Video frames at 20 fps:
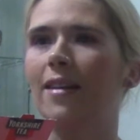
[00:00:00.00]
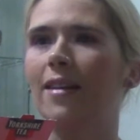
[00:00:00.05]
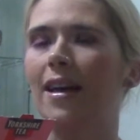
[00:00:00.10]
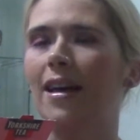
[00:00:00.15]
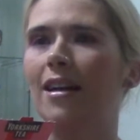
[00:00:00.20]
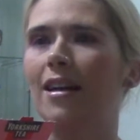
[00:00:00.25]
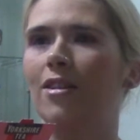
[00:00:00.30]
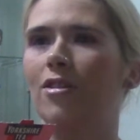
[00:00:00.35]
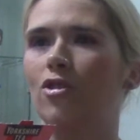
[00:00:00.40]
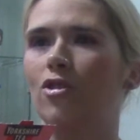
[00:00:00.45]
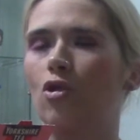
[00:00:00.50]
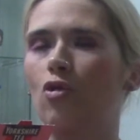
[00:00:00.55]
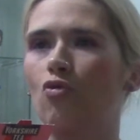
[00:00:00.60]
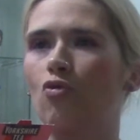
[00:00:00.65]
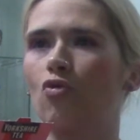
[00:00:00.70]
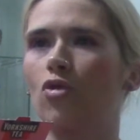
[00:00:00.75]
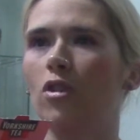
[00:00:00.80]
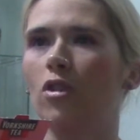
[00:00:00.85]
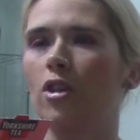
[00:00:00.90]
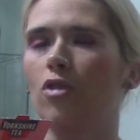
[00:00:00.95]
It's
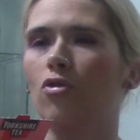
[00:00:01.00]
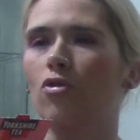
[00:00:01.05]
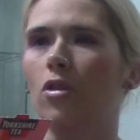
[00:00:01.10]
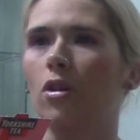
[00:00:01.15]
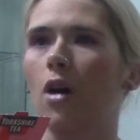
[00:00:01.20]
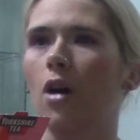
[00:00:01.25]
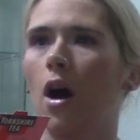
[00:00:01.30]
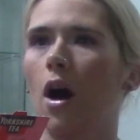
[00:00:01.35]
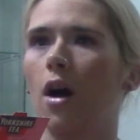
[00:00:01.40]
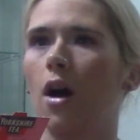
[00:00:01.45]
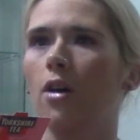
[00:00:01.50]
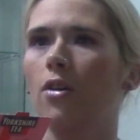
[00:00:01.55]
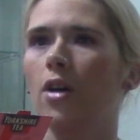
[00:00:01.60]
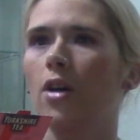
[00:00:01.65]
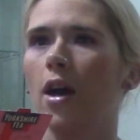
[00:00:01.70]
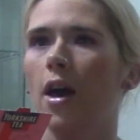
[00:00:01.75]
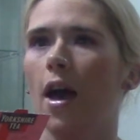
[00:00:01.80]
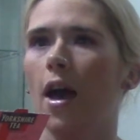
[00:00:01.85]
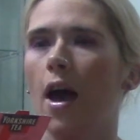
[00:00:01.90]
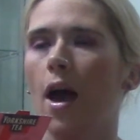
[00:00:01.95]
really, really hard.
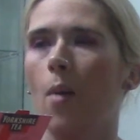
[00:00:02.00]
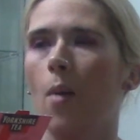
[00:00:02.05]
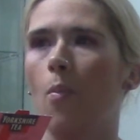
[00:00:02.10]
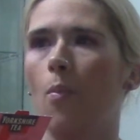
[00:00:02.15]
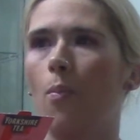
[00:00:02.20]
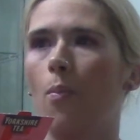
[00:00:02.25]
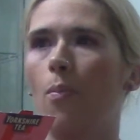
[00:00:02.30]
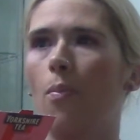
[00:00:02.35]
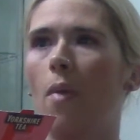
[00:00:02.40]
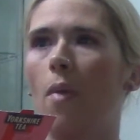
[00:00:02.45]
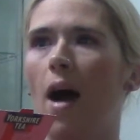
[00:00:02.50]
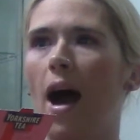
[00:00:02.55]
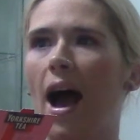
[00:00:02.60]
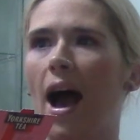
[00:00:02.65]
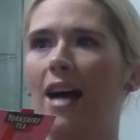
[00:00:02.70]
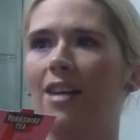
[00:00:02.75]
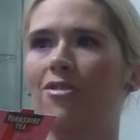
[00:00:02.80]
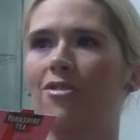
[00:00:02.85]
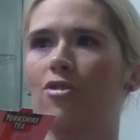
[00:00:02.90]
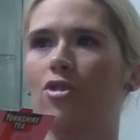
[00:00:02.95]

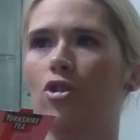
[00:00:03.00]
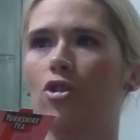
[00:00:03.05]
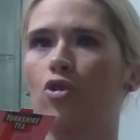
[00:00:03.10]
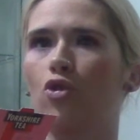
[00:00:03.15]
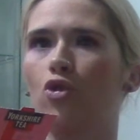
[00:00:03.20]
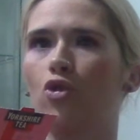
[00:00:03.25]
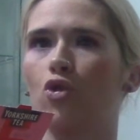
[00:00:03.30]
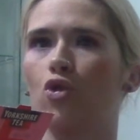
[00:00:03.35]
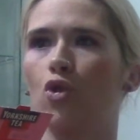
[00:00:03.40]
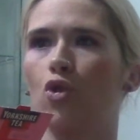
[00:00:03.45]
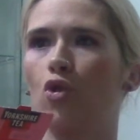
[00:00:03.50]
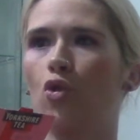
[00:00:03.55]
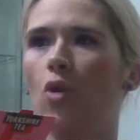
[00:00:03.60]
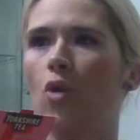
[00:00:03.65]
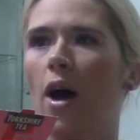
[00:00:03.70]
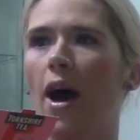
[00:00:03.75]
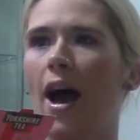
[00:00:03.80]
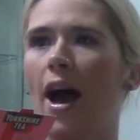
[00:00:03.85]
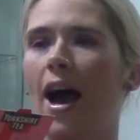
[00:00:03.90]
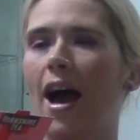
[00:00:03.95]
Asda do
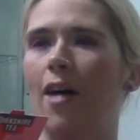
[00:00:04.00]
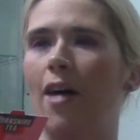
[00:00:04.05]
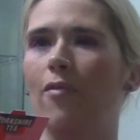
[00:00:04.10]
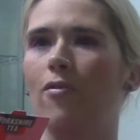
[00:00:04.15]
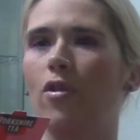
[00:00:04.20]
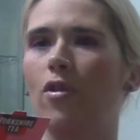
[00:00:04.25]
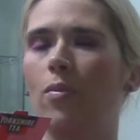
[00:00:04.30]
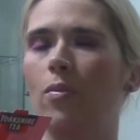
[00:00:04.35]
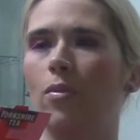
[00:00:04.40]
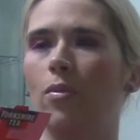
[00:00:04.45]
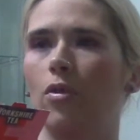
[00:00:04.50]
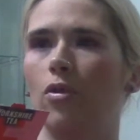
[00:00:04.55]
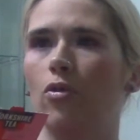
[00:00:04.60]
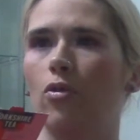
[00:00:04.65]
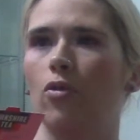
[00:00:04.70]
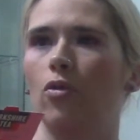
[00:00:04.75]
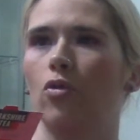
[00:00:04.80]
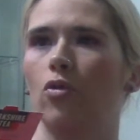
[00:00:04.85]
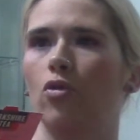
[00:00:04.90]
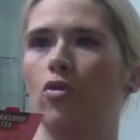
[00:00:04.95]
have them
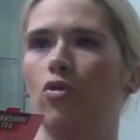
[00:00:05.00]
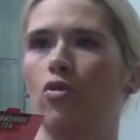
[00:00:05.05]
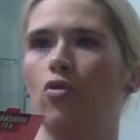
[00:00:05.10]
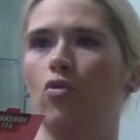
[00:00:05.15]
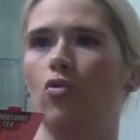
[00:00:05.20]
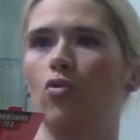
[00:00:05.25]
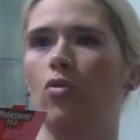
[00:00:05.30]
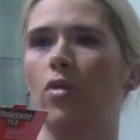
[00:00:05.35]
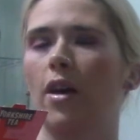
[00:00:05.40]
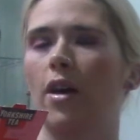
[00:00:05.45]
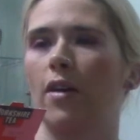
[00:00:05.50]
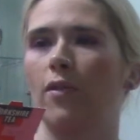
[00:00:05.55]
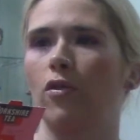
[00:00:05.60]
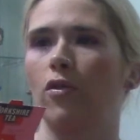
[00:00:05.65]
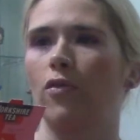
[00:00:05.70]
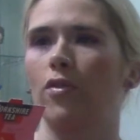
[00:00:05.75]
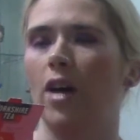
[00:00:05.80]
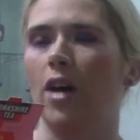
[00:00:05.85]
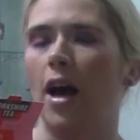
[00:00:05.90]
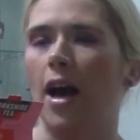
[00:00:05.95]
though. So if
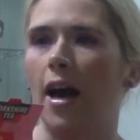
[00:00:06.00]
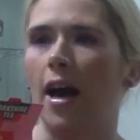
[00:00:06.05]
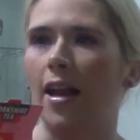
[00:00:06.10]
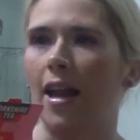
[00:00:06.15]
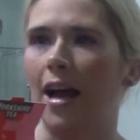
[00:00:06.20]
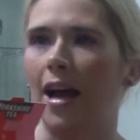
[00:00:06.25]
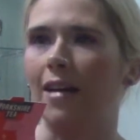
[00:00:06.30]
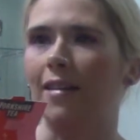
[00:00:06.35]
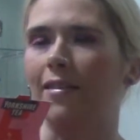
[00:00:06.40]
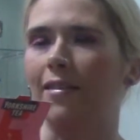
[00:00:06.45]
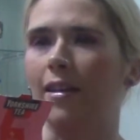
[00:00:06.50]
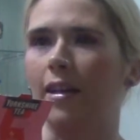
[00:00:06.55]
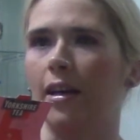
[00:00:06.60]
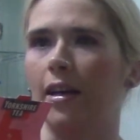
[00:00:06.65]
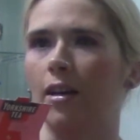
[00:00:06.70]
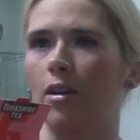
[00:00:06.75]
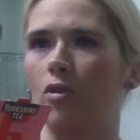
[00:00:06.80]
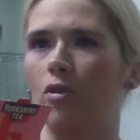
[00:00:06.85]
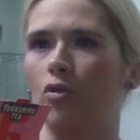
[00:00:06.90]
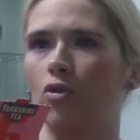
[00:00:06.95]
you've got an
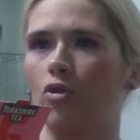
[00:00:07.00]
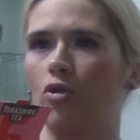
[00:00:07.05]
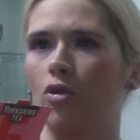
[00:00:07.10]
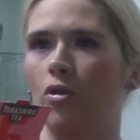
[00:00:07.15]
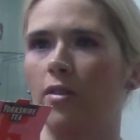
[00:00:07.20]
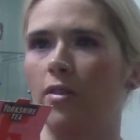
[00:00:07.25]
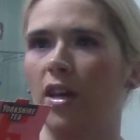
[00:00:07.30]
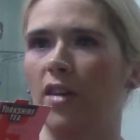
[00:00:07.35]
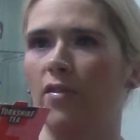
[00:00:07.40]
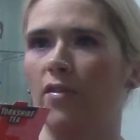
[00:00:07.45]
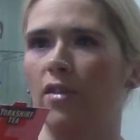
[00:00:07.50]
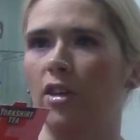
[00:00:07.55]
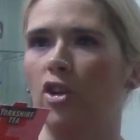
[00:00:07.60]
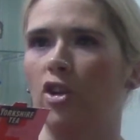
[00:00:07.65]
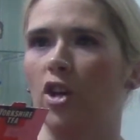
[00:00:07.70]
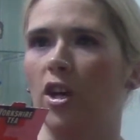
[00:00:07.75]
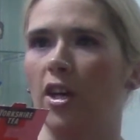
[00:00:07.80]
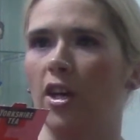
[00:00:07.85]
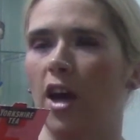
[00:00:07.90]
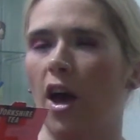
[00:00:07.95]
Asda close to you, definitely
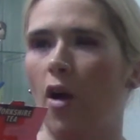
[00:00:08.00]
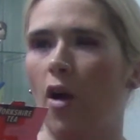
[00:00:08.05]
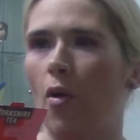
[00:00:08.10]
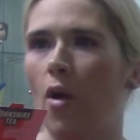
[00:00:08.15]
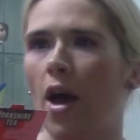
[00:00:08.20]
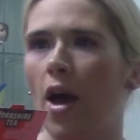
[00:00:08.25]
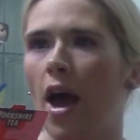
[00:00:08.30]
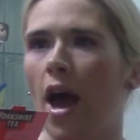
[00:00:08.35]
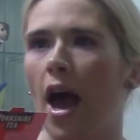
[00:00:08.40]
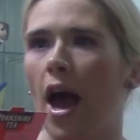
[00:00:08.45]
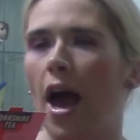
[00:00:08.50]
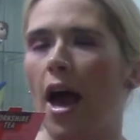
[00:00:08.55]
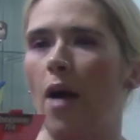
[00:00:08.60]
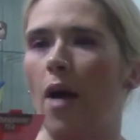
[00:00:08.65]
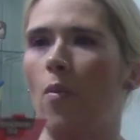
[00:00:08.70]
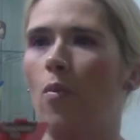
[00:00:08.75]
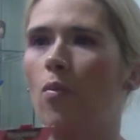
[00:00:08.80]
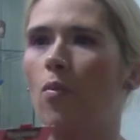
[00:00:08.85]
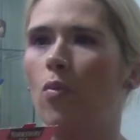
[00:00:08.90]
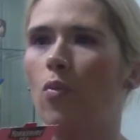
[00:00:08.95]
check it out.
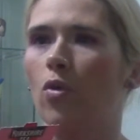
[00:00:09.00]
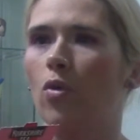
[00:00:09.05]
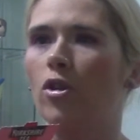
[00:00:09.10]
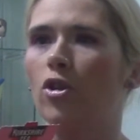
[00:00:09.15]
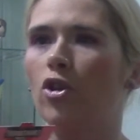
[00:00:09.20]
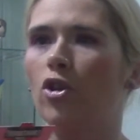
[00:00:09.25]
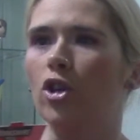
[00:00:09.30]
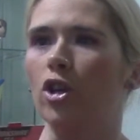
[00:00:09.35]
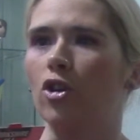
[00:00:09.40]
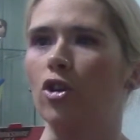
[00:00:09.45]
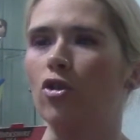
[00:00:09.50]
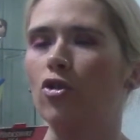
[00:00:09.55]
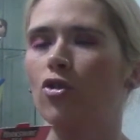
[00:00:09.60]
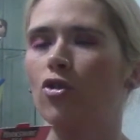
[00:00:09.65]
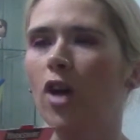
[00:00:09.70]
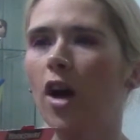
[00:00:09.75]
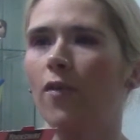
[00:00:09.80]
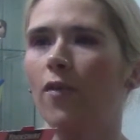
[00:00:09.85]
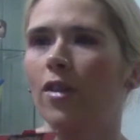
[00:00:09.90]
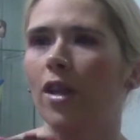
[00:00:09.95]
When you can
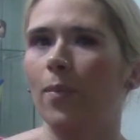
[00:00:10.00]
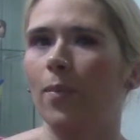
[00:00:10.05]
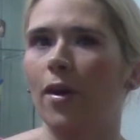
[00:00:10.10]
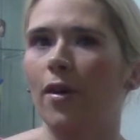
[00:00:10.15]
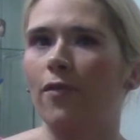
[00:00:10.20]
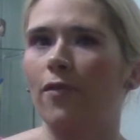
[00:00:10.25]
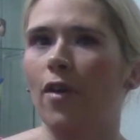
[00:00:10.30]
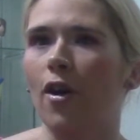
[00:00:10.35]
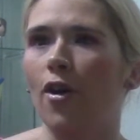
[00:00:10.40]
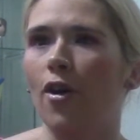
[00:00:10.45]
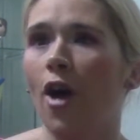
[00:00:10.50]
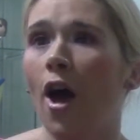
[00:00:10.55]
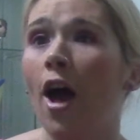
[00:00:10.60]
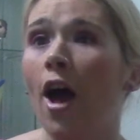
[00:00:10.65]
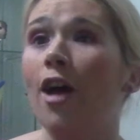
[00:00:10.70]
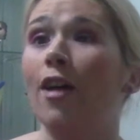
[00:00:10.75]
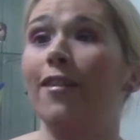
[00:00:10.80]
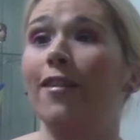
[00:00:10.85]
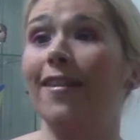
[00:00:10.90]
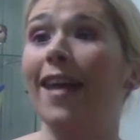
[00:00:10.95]
travel a bit further,
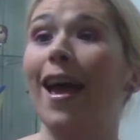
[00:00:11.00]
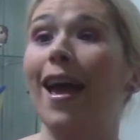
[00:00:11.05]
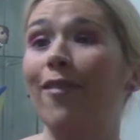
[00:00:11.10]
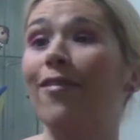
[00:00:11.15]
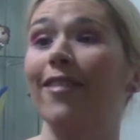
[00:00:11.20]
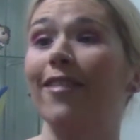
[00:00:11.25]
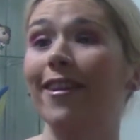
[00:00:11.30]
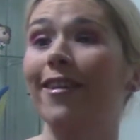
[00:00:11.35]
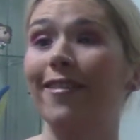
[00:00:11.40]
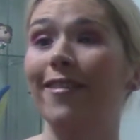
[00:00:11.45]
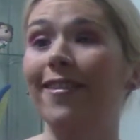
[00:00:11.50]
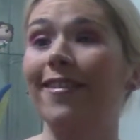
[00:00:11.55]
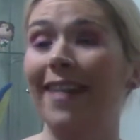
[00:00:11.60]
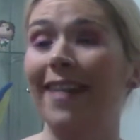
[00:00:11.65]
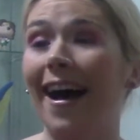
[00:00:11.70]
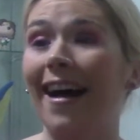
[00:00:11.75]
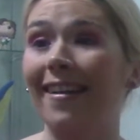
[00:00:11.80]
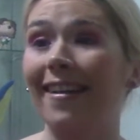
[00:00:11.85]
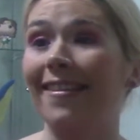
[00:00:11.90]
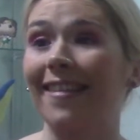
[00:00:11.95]
definitely go to
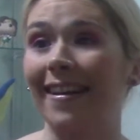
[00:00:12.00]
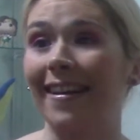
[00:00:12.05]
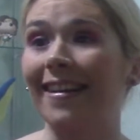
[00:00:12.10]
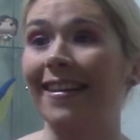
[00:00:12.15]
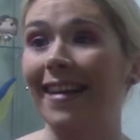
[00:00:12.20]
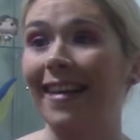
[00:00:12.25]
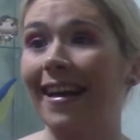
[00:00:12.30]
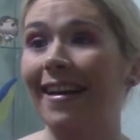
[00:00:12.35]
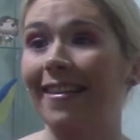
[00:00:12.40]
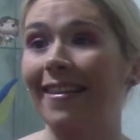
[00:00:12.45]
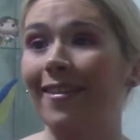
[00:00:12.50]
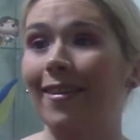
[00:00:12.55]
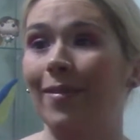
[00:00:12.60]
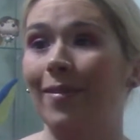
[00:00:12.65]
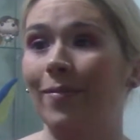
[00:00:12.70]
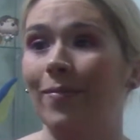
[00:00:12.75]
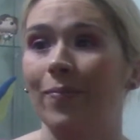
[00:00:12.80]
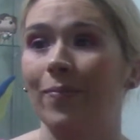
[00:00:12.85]
Asda and get some.